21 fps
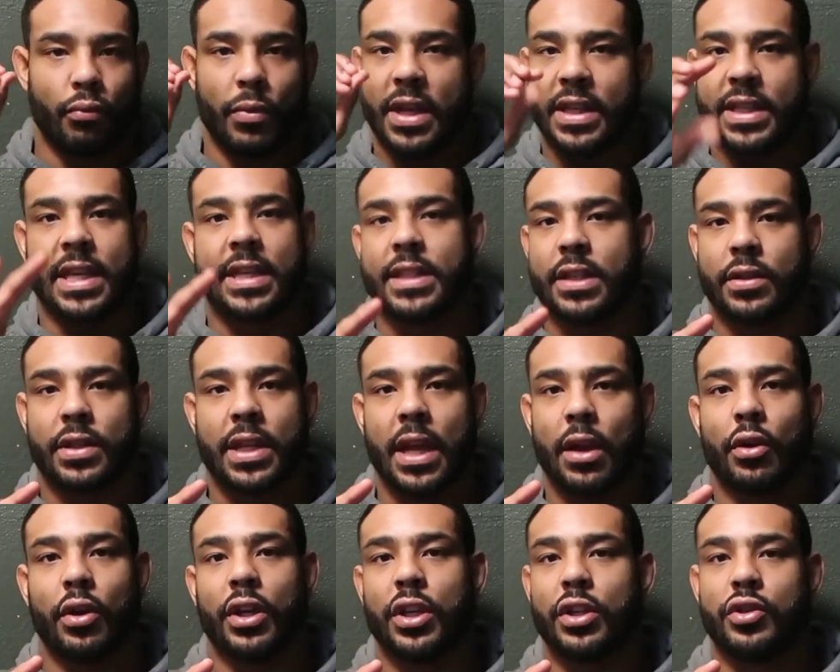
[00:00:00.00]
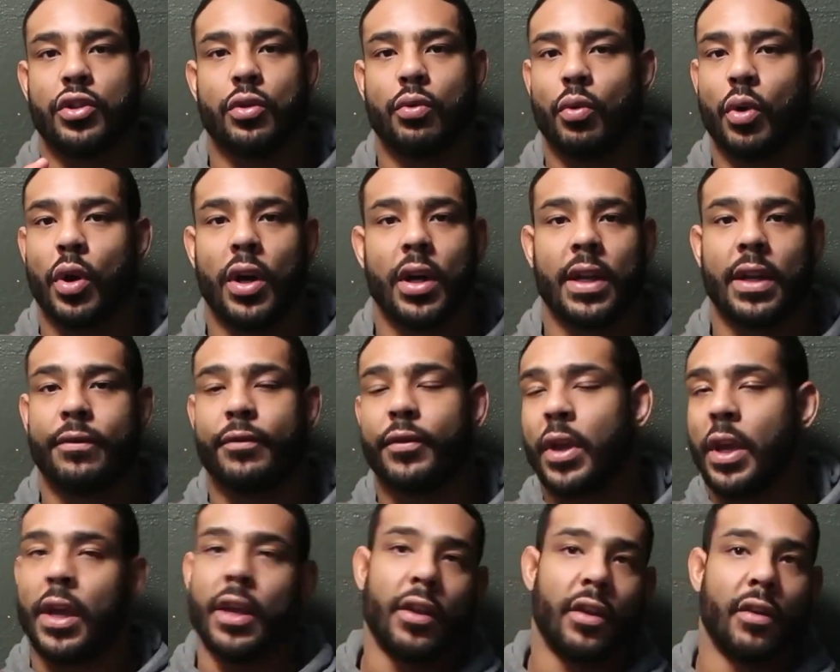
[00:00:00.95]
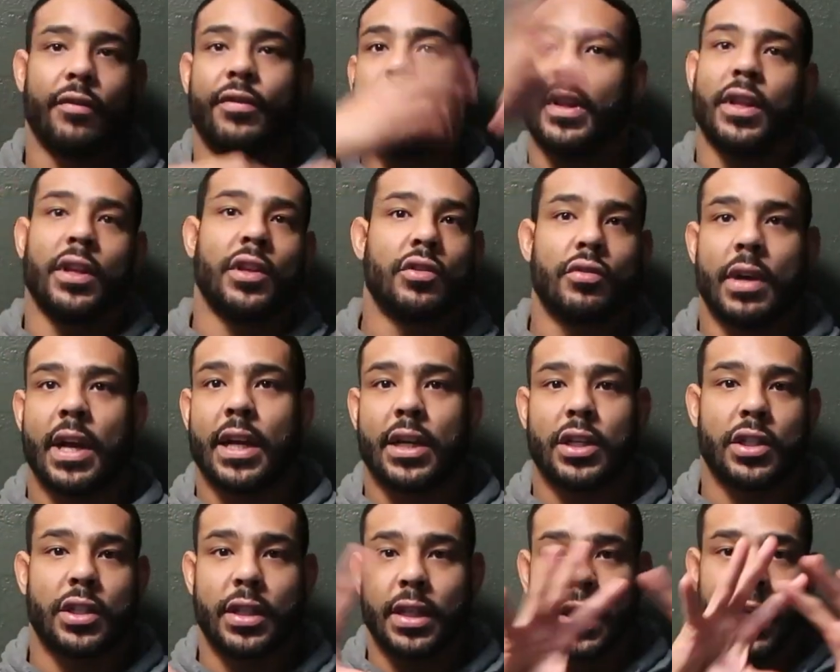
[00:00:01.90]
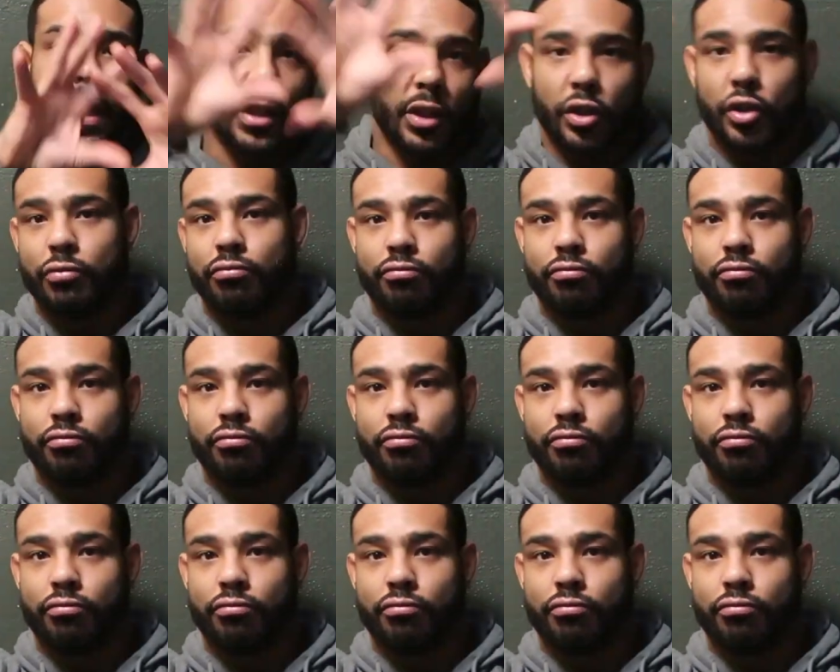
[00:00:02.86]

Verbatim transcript: as esoteric as you want if your feelings are actually like